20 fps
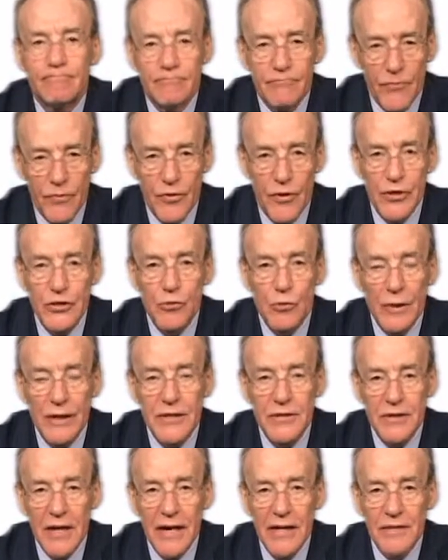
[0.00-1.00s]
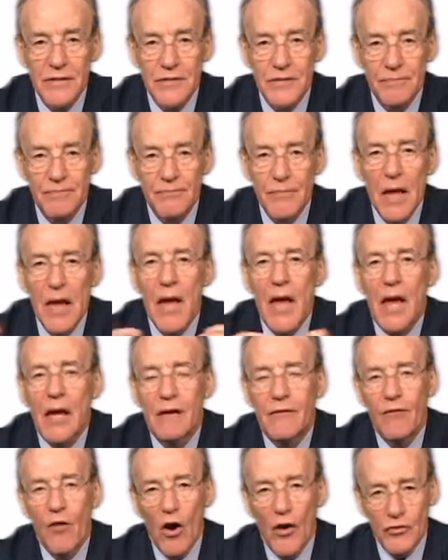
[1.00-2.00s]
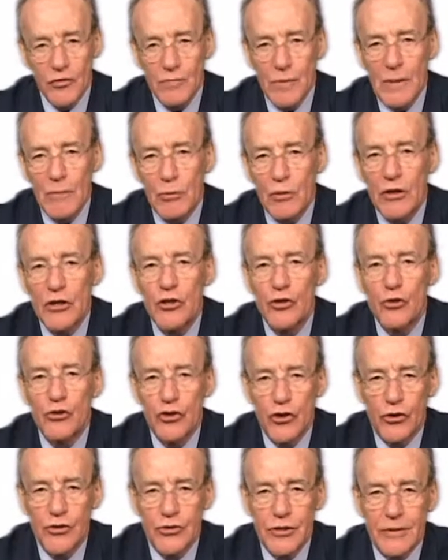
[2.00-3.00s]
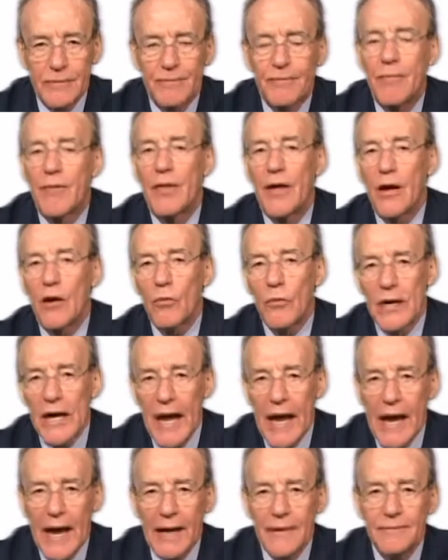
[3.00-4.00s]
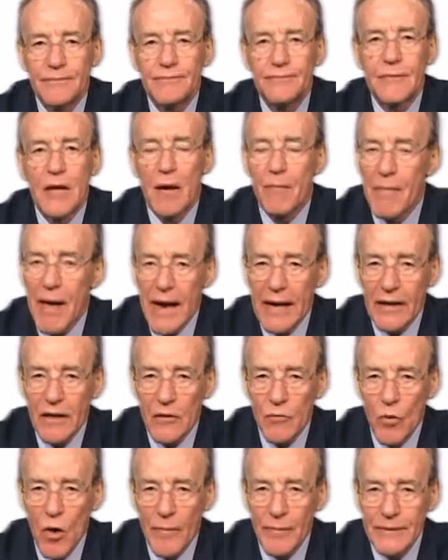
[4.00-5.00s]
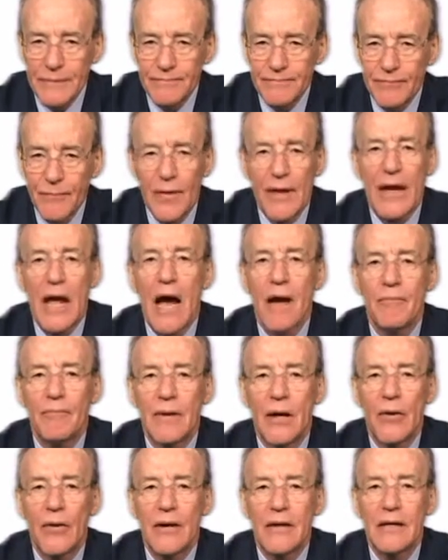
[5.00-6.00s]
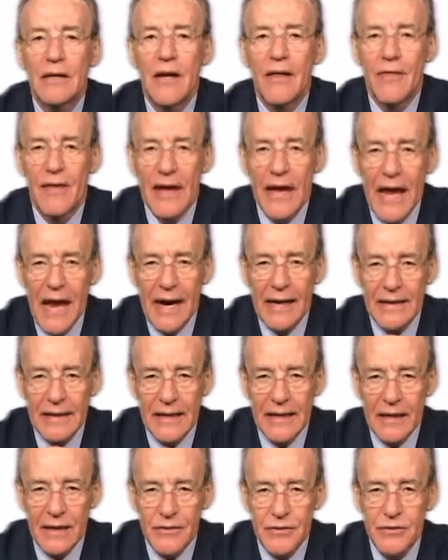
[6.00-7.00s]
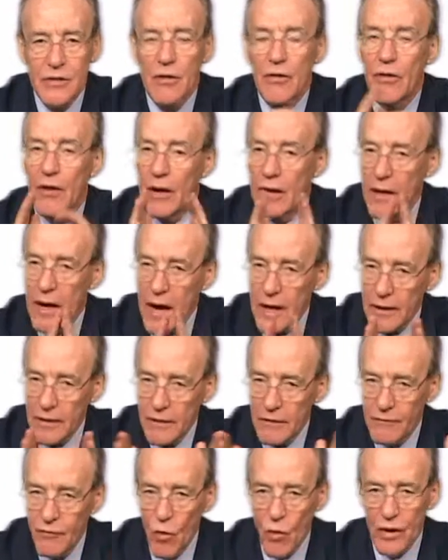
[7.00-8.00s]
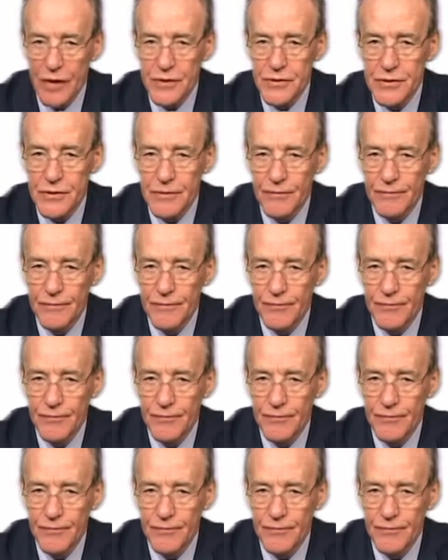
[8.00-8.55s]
this week's case. It involves people in New Jersey. There we had a man and a woman, they got married, they had kids, they got a divorce.